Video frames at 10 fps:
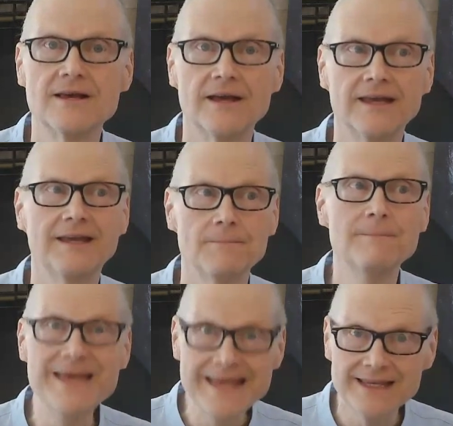it
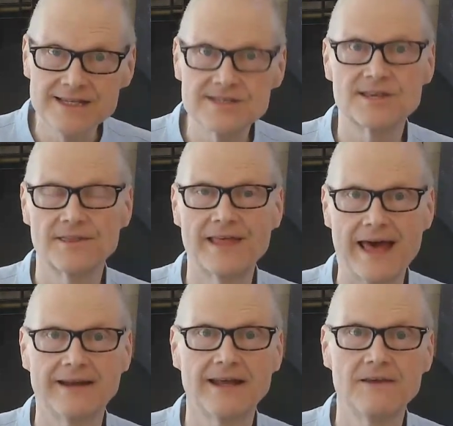means
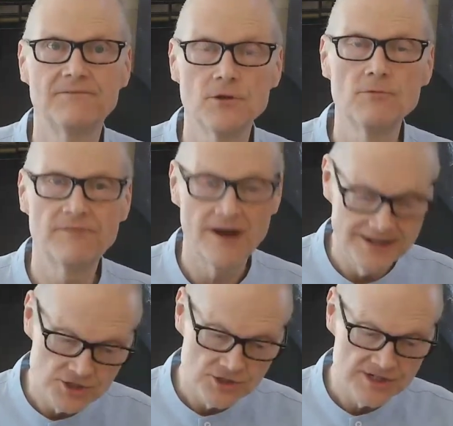that if you find
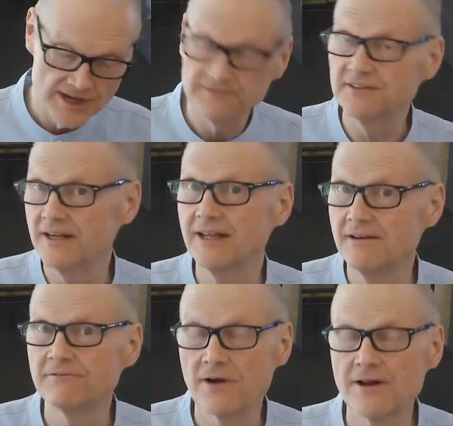yourself sitting in
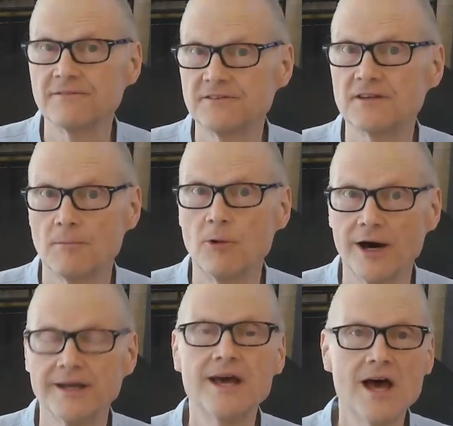front of
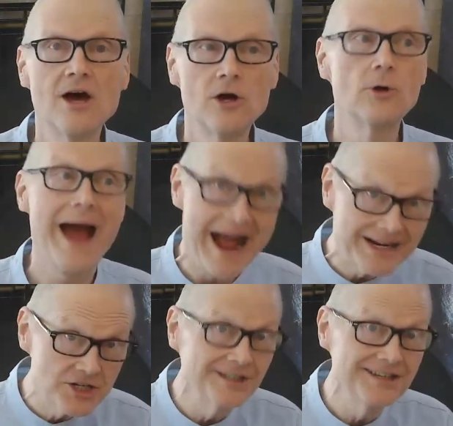someone who
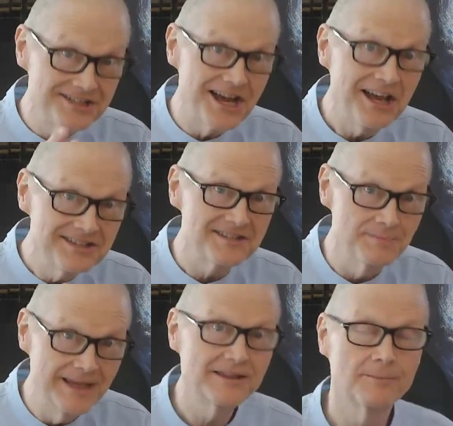actually does
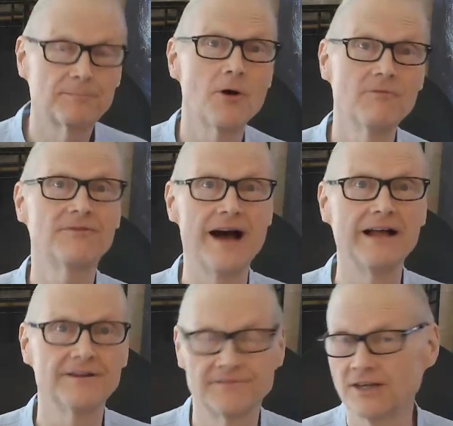meet the profile
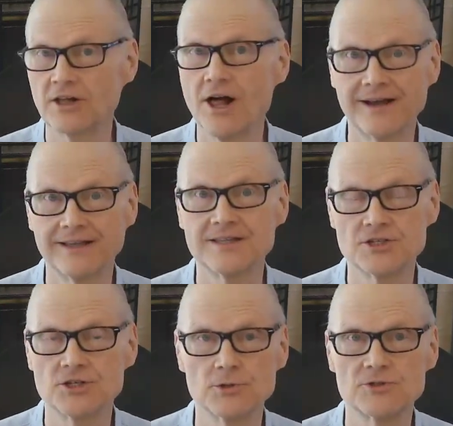of the client that
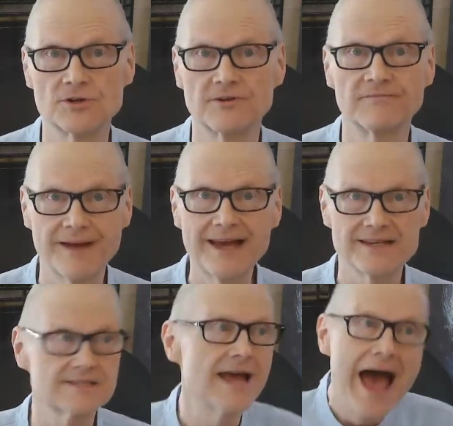you serve
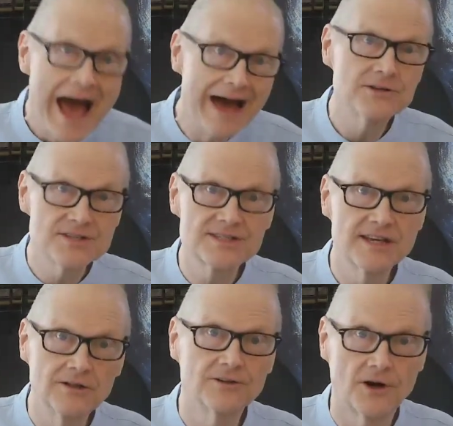best, how
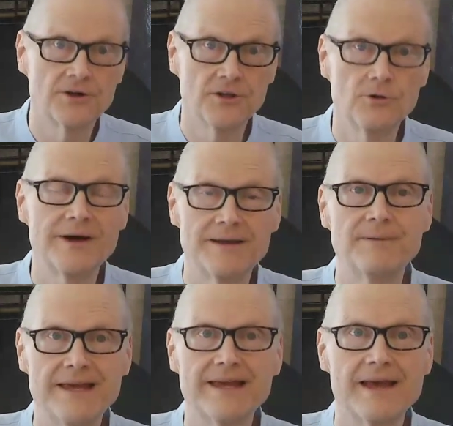skilled are you at
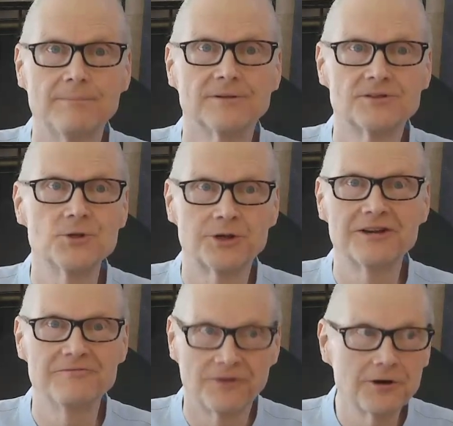being able to
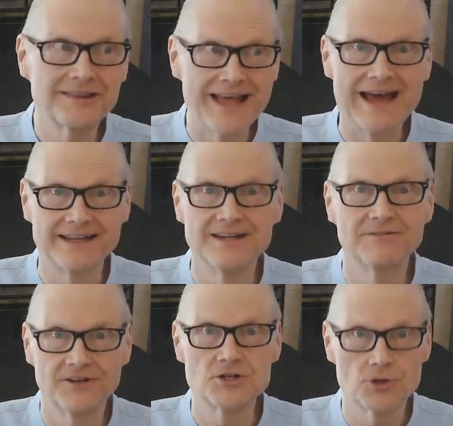convert that
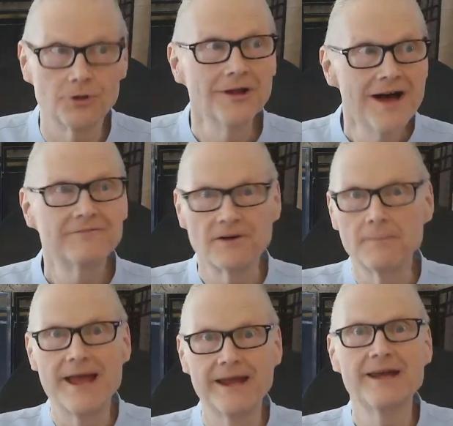individual from
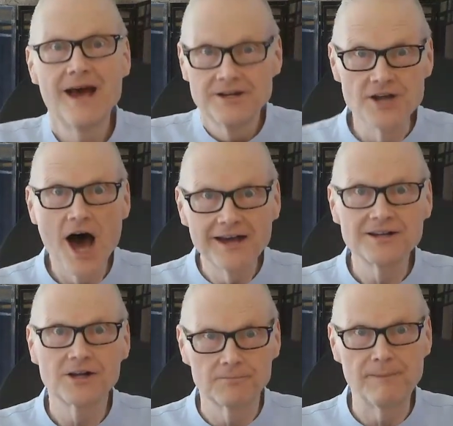a
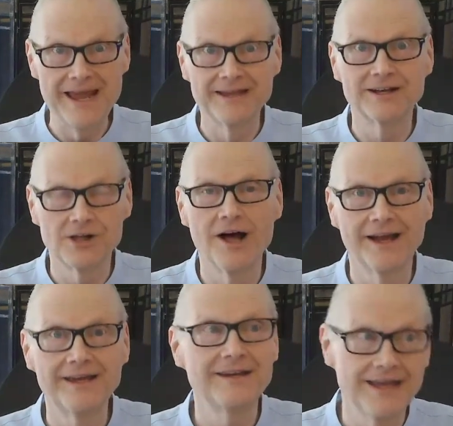non-paying
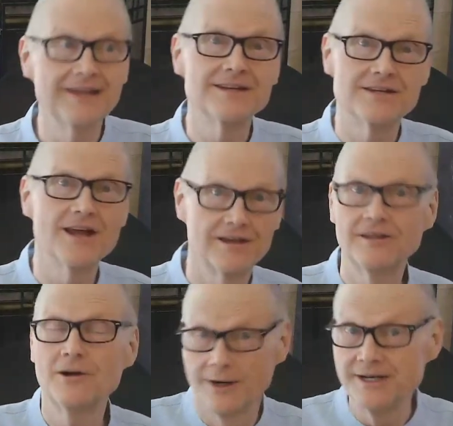client
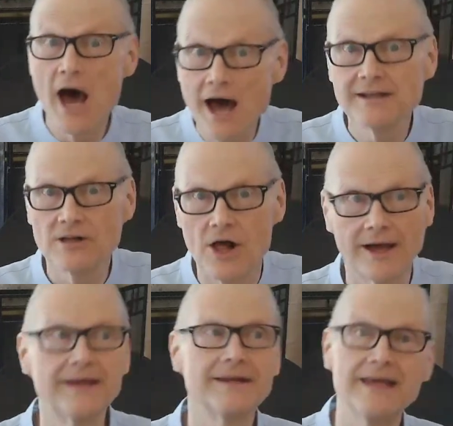a
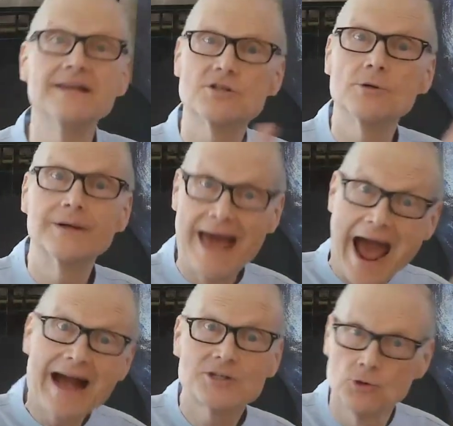non-client into an
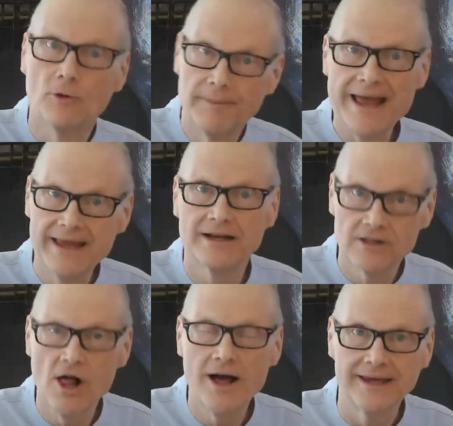actual paying
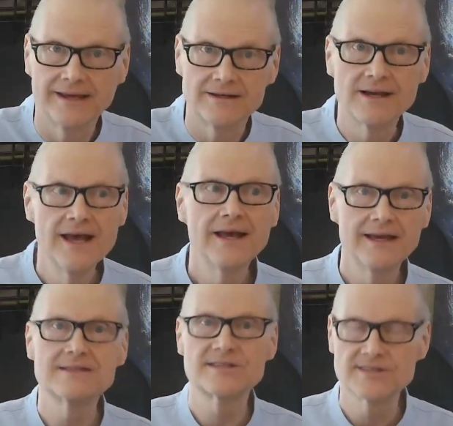client?
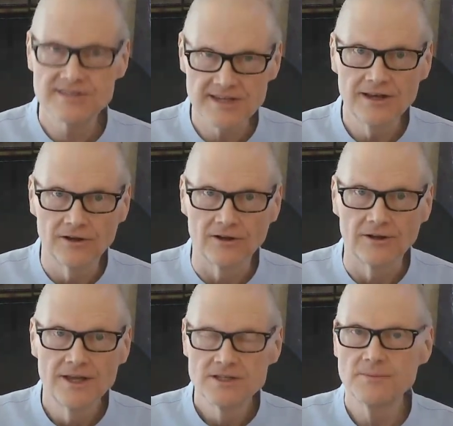It's a skill
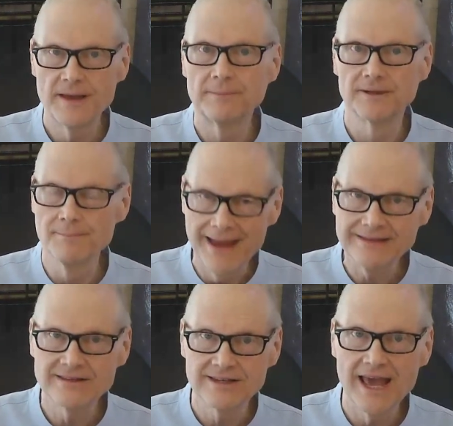to be able to make
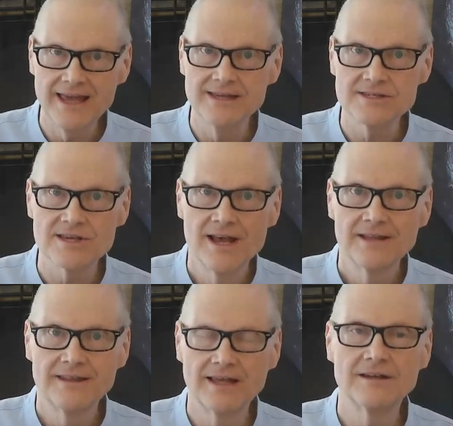the case
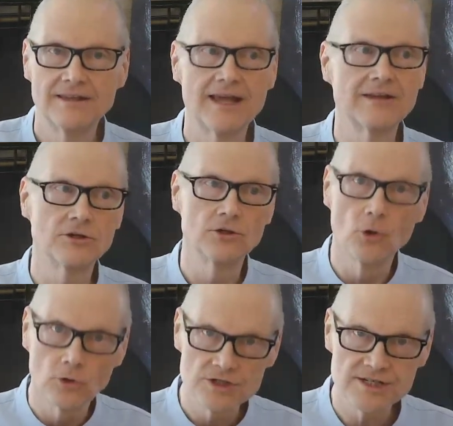that
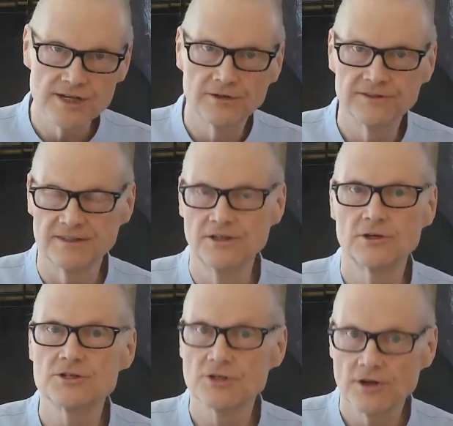your skills and your
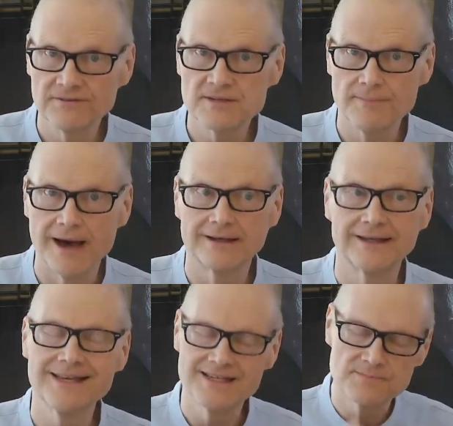service model
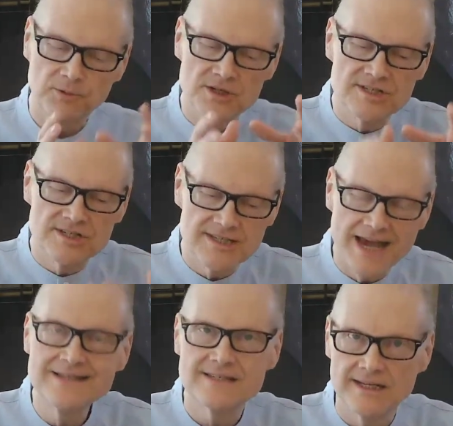is
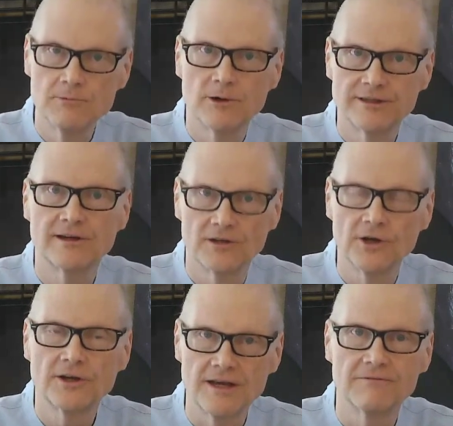precisely what they're
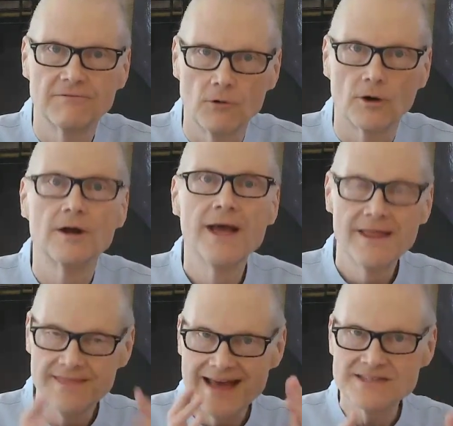looking for.
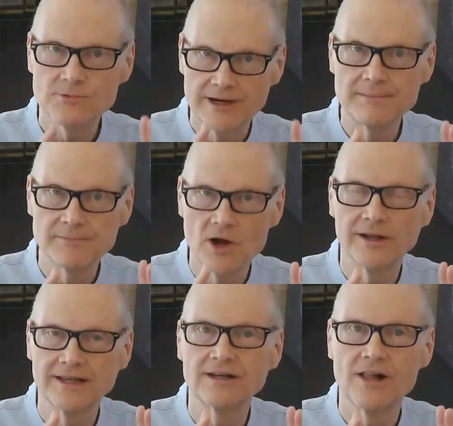That's what I'm
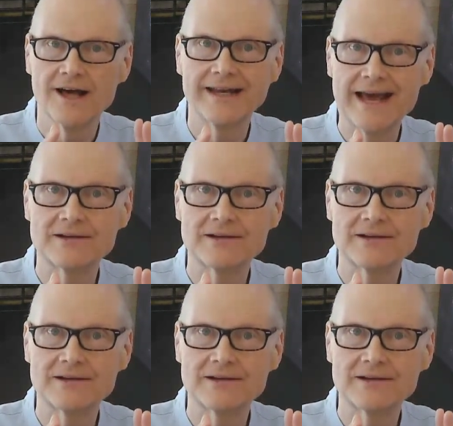calling client